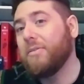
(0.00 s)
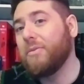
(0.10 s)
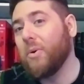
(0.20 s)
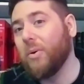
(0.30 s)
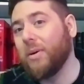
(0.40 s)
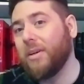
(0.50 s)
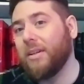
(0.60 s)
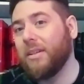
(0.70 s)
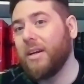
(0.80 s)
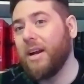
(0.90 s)

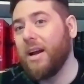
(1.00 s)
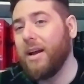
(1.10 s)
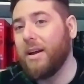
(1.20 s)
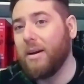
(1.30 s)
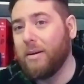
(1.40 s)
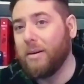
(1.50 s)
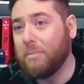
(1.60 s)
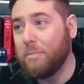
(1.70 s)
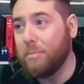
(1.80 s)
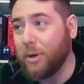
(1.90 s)
for a
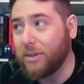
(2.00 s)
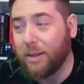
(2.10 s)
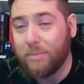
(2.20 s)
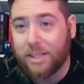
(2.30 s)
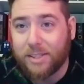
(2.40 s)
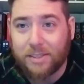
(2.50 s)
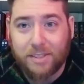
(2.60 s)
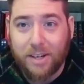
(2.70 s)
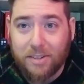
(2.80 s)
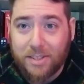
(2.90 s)
book club that's not
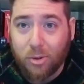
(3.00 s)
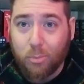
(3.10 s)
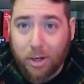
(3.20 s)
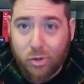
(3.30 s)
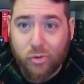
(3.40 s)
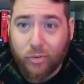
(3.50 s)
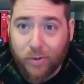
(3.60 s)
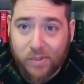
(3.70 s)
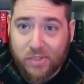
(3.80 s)
starting until March 1st.